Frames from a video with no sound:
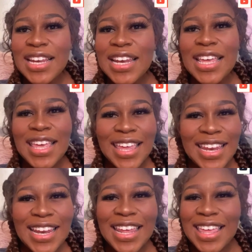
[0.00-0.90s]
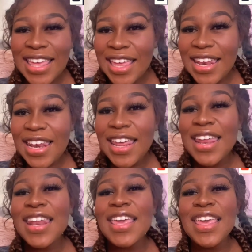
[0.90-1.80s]
and again and again
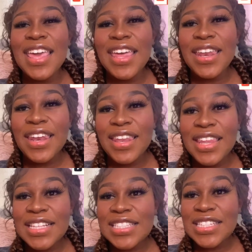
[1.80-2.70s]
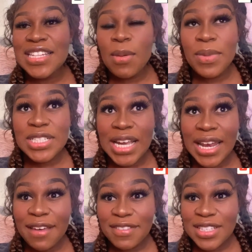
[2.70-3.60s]
and again. That's just how much I
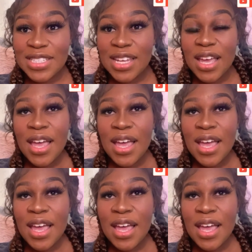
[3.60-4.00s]
love it.